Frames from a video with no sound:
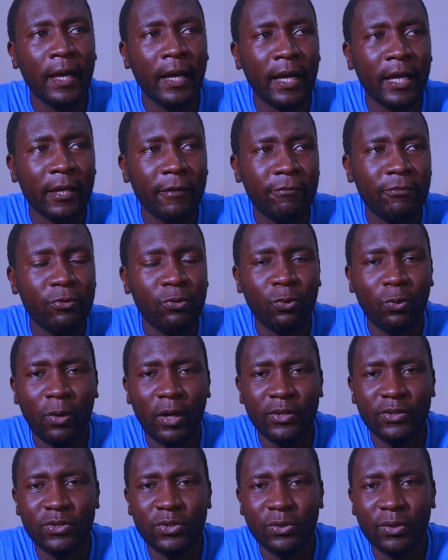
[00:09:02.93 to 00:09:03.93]
If you
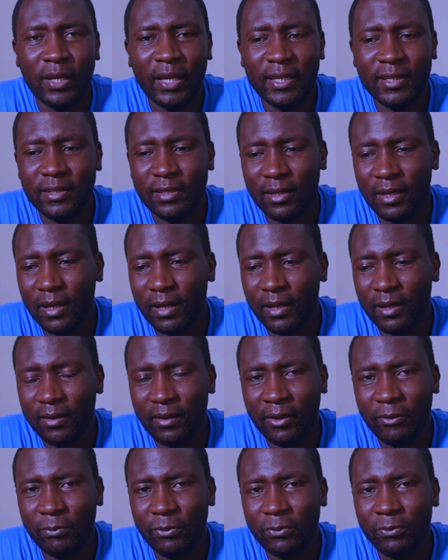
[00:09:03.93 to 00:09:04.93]
want to get the
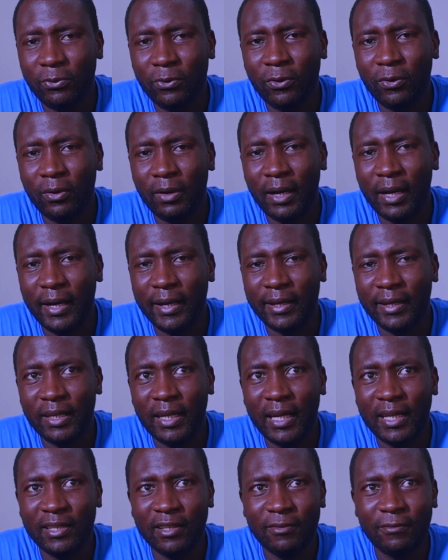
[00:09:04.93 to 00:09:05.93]
iPad Pro,
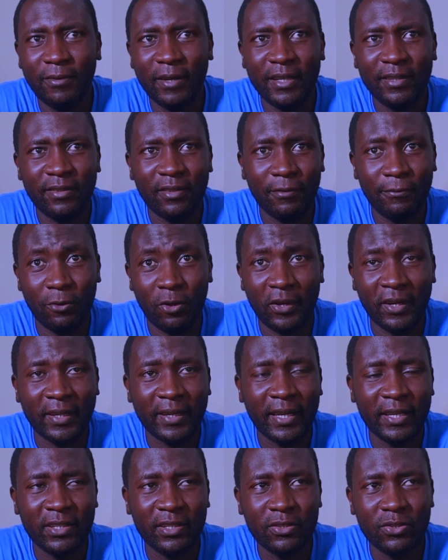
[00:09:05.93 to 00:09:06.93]
I'd advise, if you're in
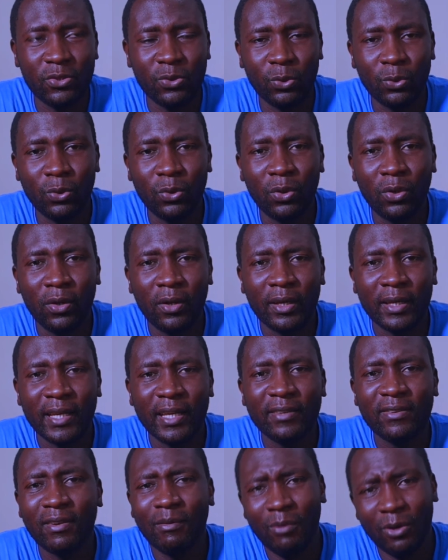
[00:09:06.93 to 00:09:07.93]
Kenya, to
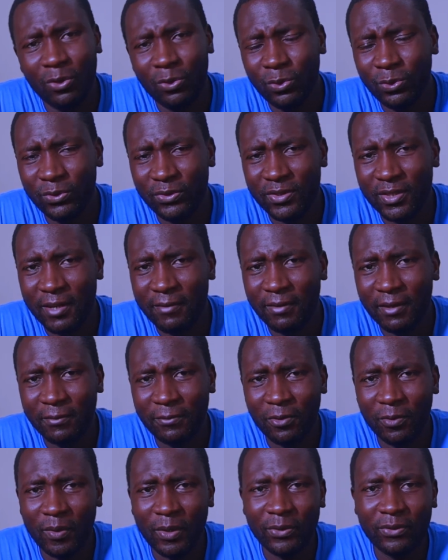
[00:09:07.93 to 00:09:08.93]
get someone who's traveling
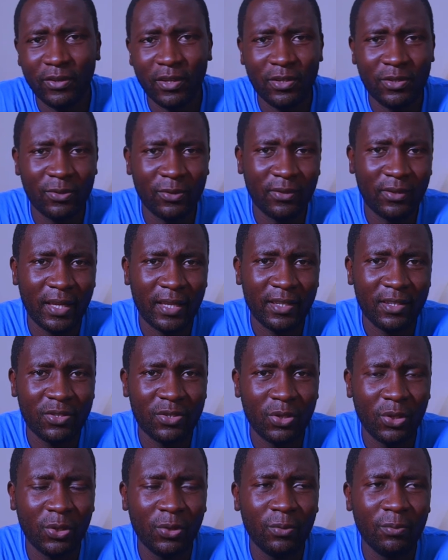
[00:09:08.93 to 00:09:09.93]
from outside to send it
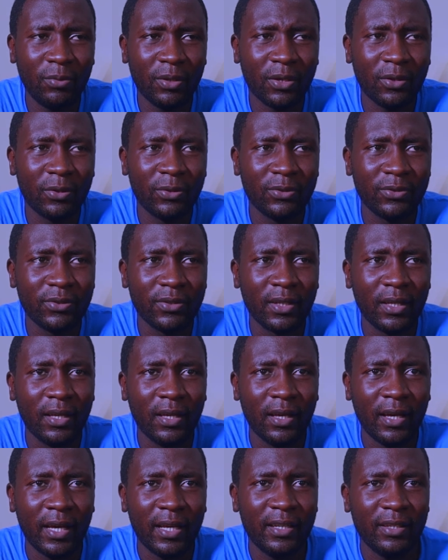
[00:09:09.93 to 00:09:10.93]
to you, because
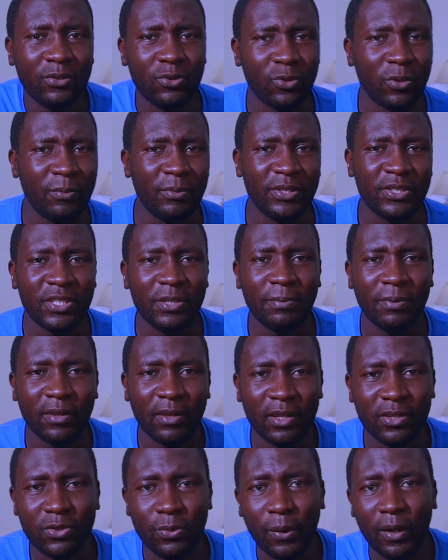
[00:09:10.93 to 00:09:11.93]
it will be cheaper
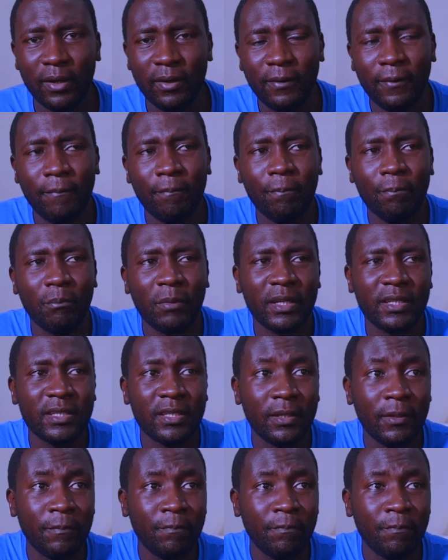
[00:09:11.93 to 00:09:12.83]
that way. But